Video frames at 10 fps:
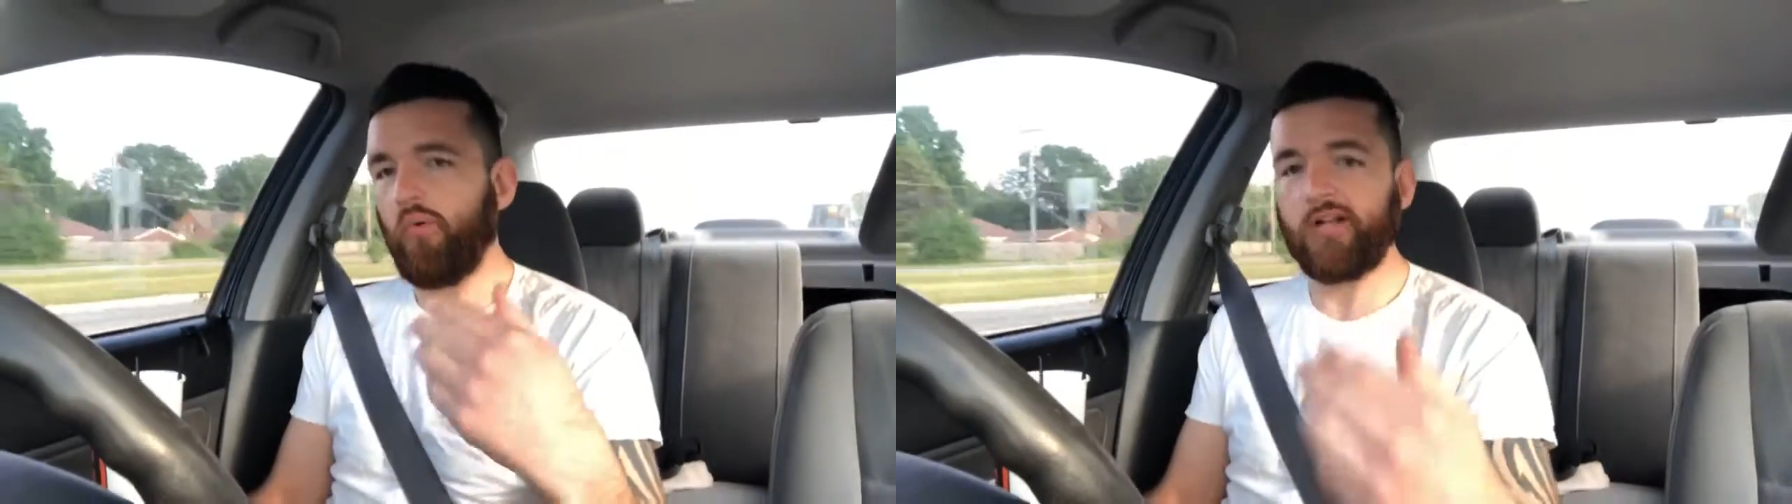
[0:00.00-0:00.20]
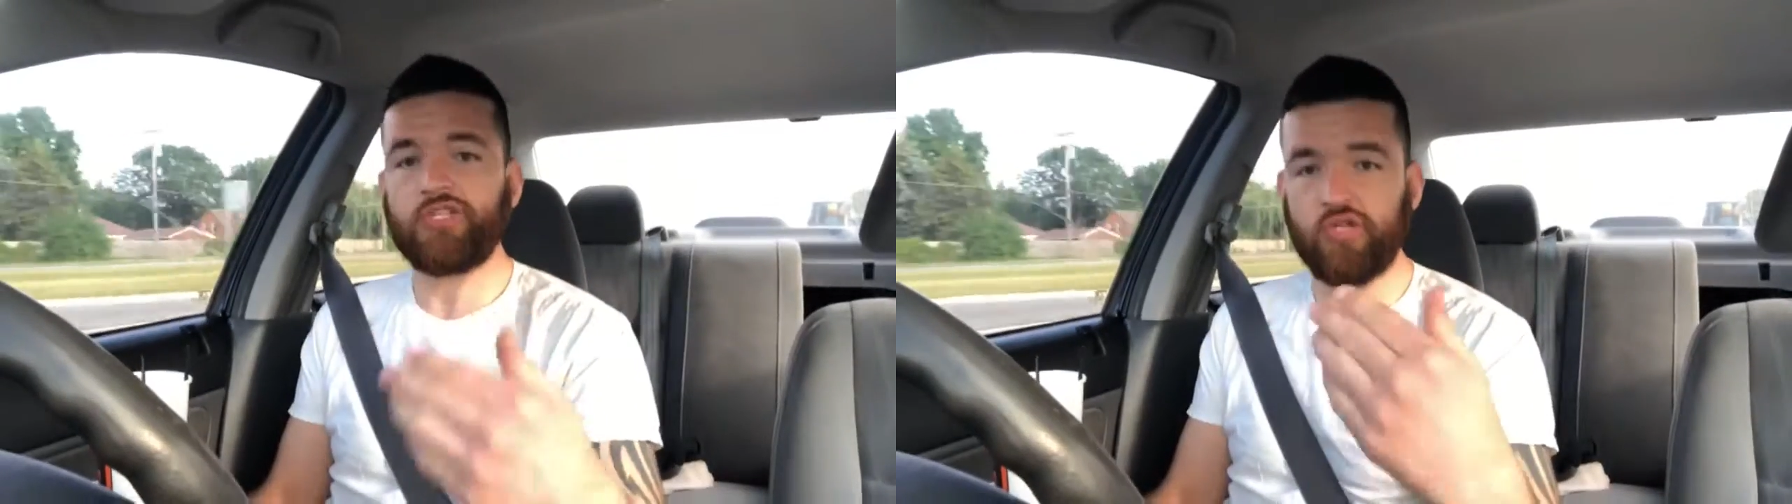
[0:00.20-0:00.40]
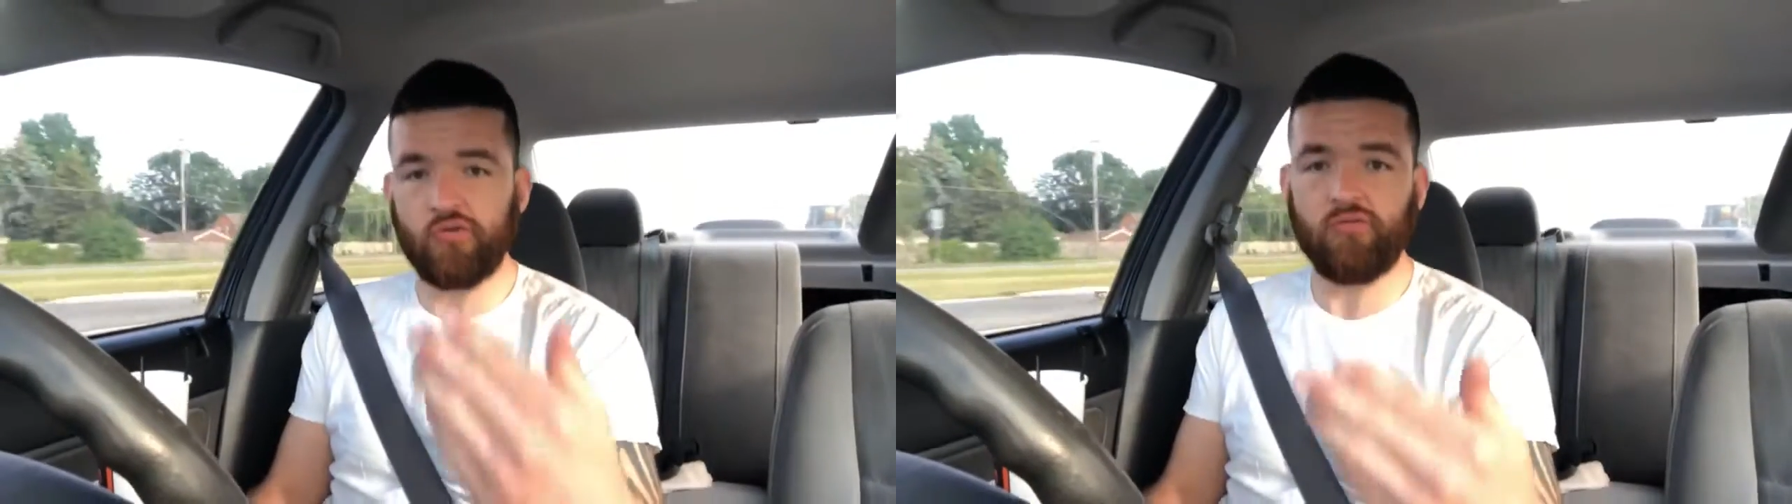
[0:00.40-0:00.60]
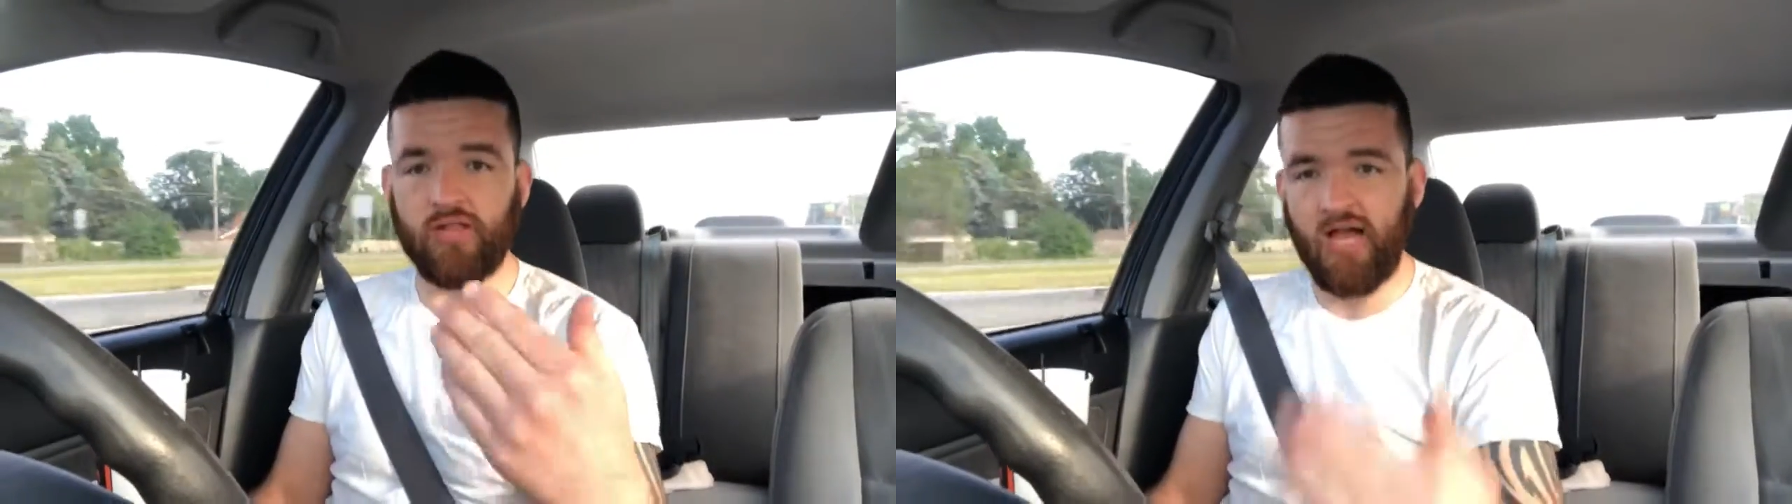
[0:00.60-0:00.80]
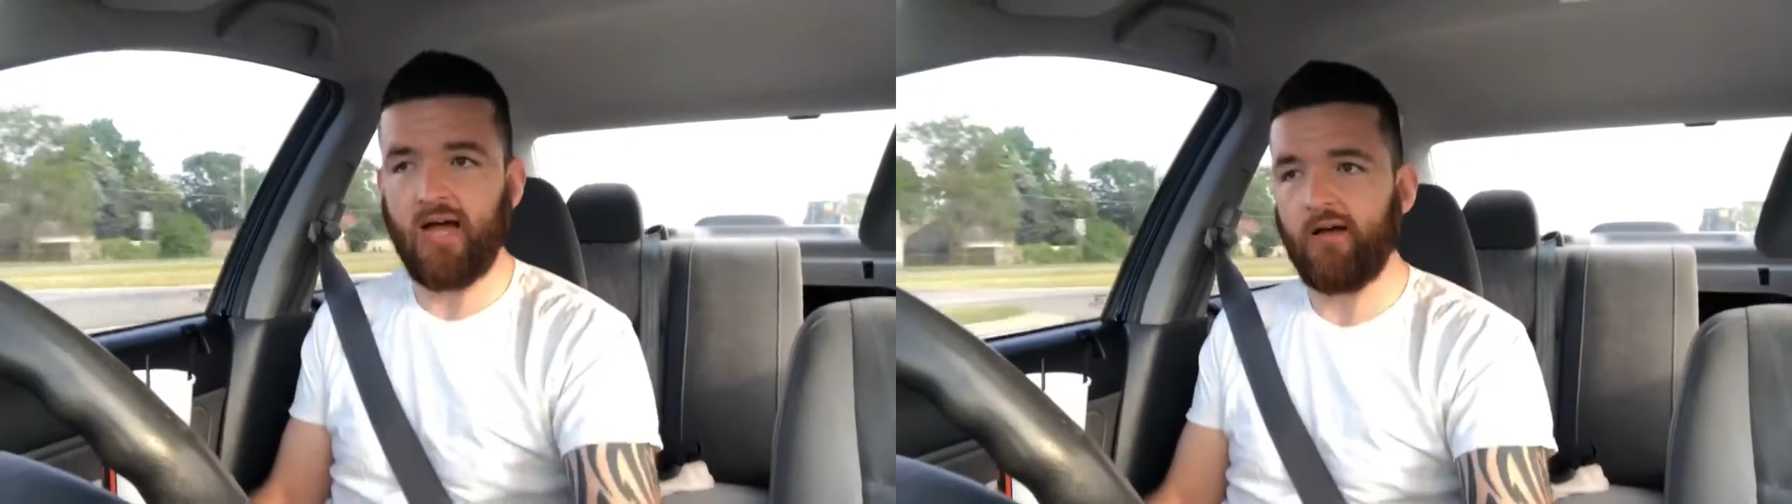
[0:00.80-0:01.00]
what you
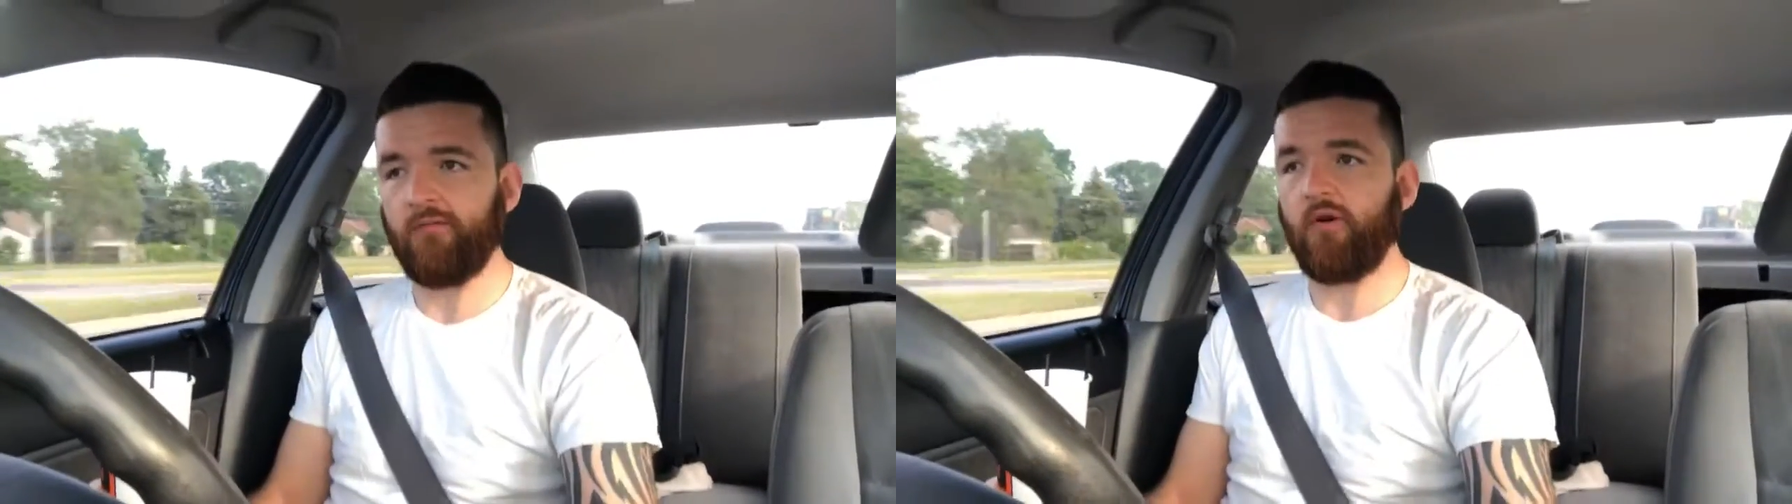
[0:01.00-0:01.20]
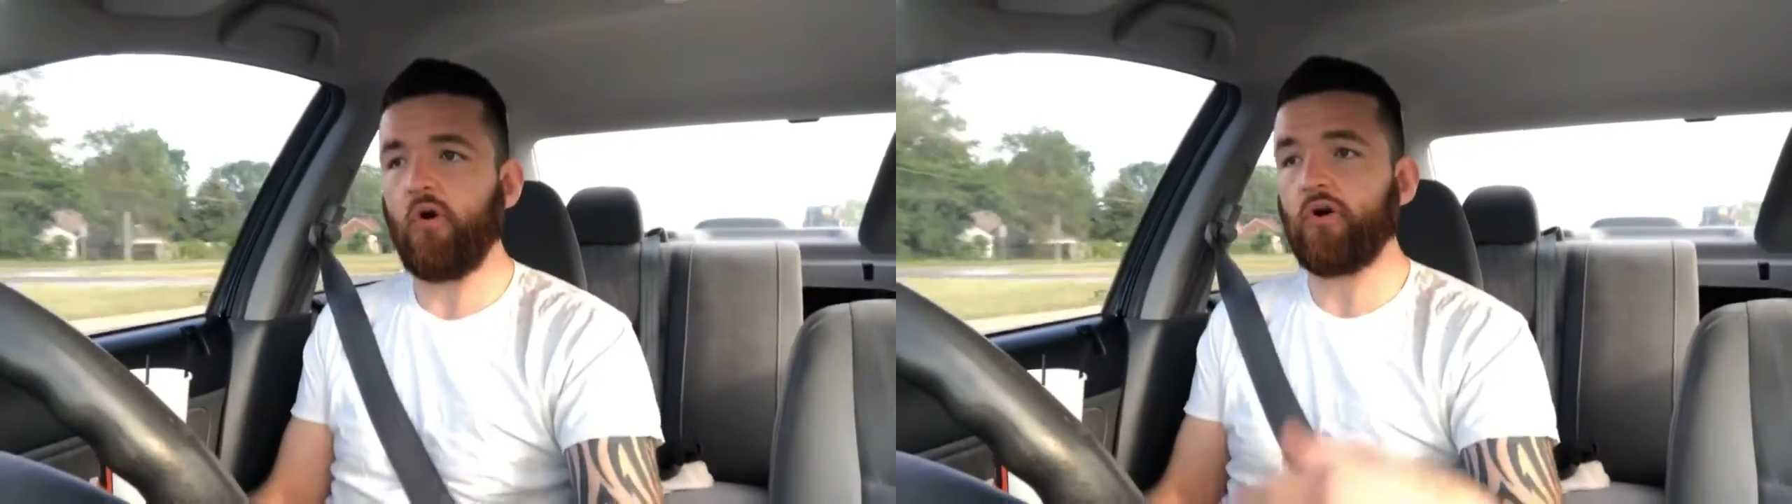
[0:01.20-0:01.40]
love,